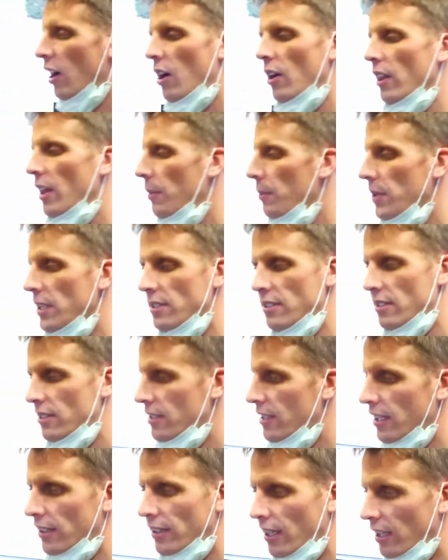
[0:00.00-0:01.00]
all that means is
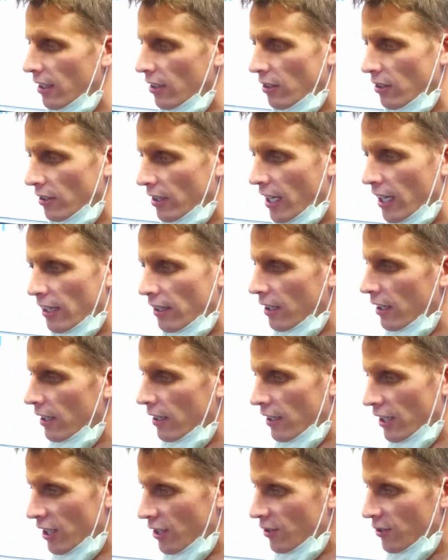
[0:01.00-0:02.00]
that little
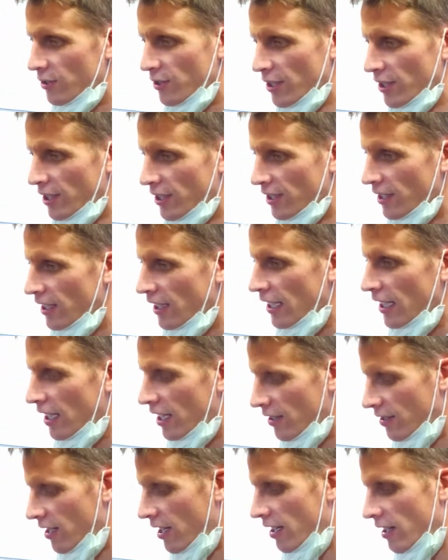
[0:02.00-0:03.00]
nylon insert
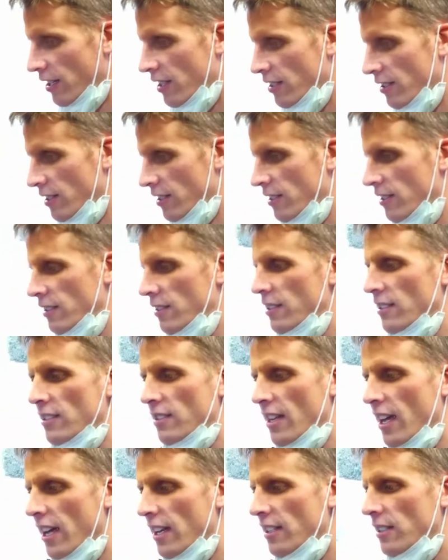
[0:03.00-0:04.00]
is getting, because it's
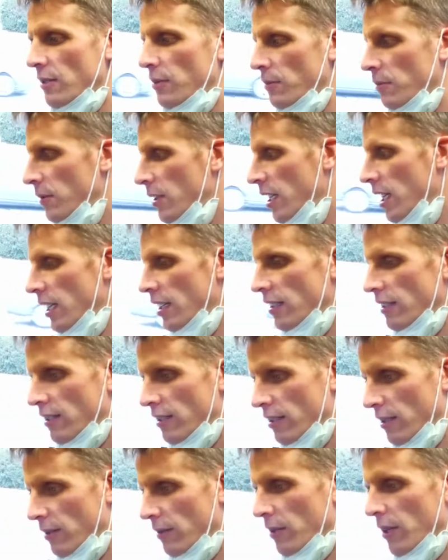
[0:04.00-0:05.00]
designed to it
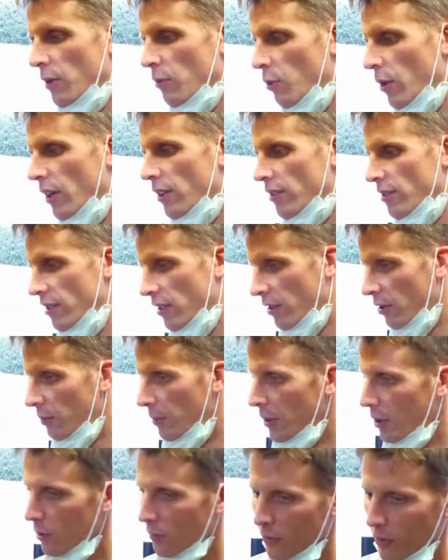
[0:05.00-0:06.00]
wears a little
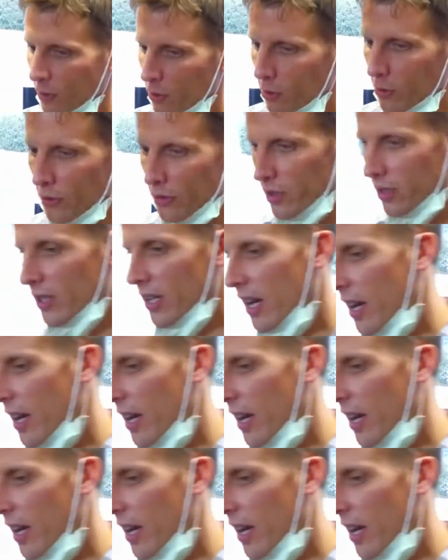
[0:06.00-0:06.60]
bit over the course of